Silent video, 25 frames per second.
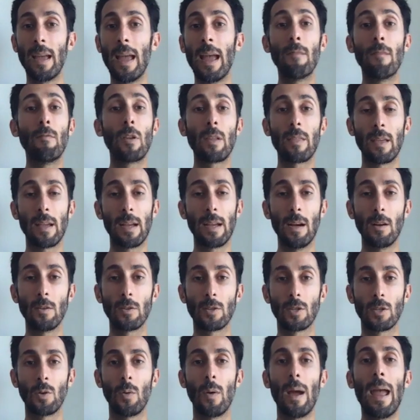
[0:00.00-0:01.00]
everything
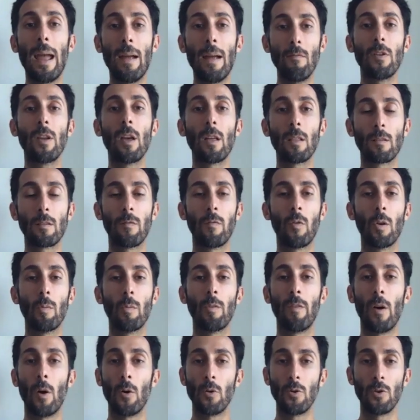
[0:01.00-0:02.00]
else. So every other form
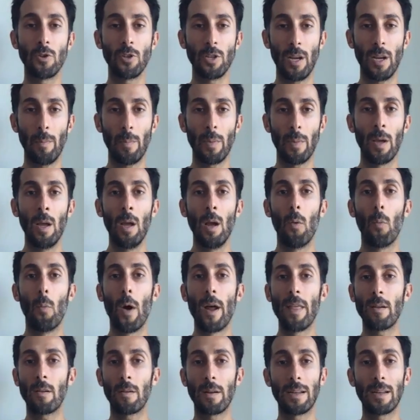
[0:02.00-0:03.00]
of ownership,
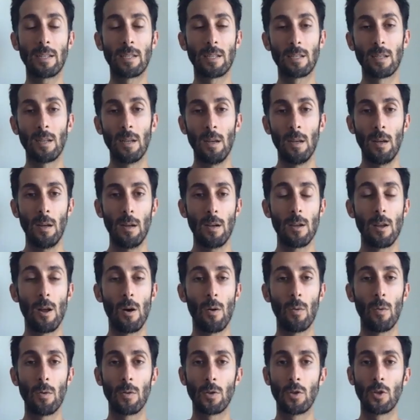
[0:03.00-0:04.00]
whether it's
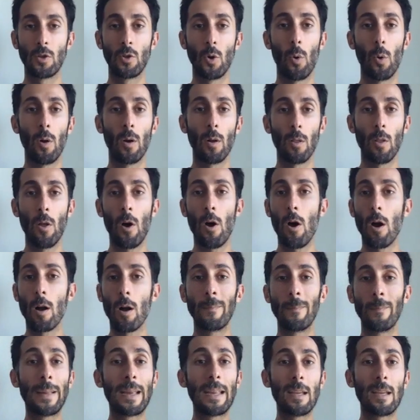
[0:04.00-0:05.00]
short,
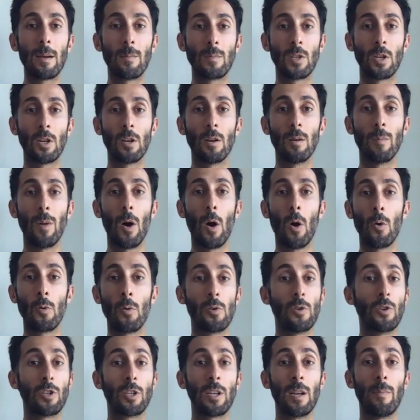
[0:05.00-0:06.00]
long, medium-term
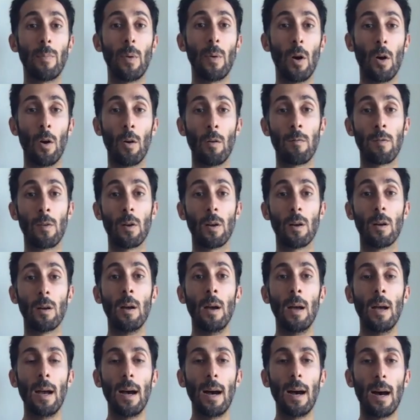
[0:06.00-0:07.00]
ownership
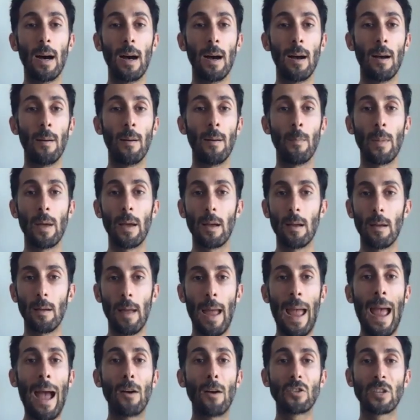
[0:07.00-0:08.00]
over
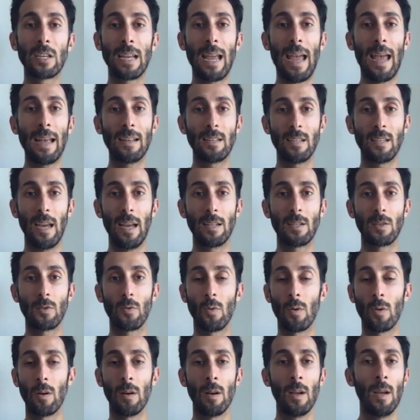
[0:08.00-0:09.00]
housing assets
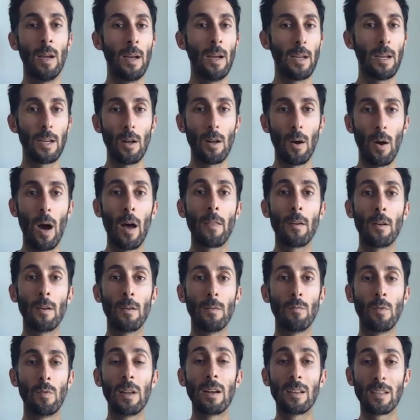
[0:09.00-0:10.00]
or other
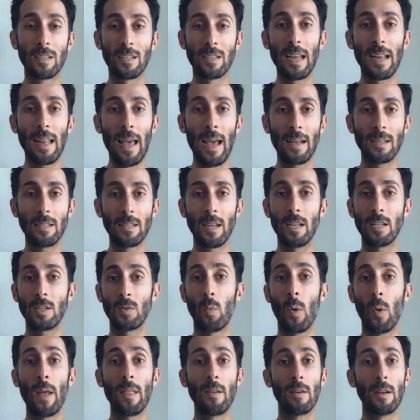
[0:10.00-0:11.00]
real estate assets,
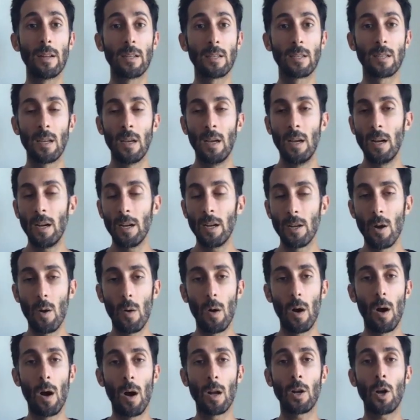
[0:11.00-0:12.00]
whether it's
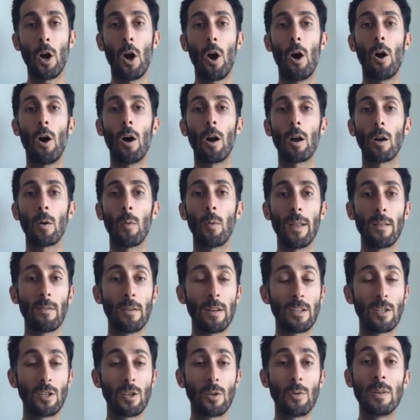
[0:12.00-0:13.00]
a car, whether
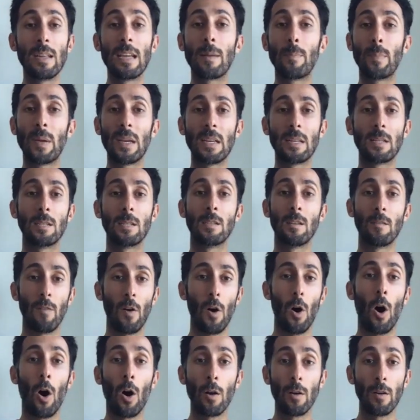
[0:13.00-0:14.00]
it's unique pieces of
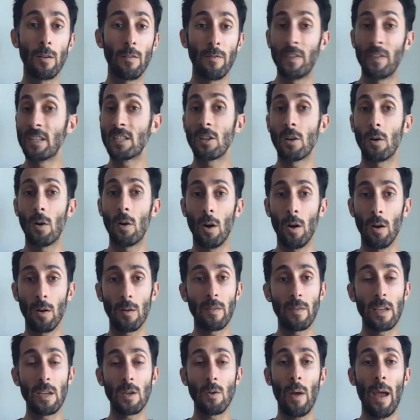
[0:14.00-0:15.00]
art, physical art
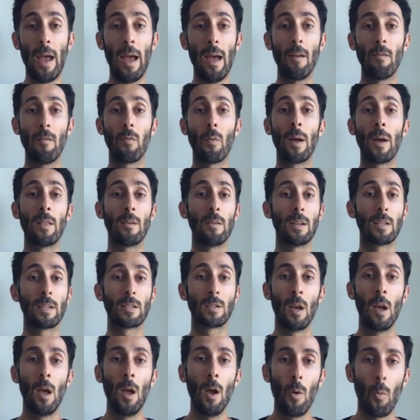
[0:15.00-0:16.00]
that you have, whether
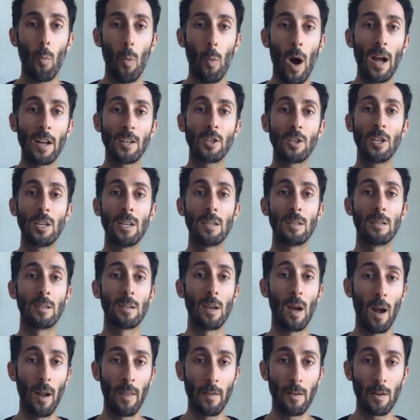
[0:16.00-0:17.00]
it's watches,
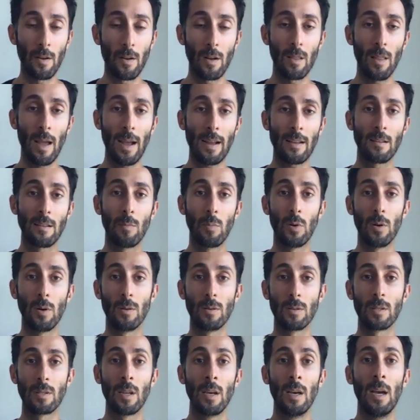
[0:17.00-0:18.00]
other
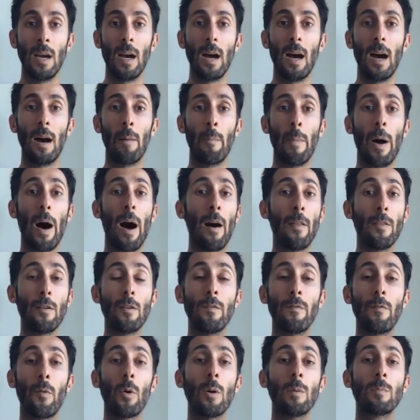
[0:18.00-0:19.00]
collectibles, other
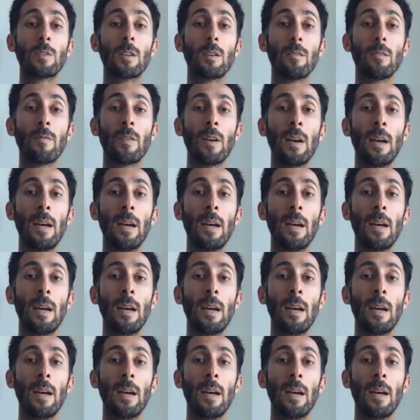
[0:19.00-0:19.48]
forms of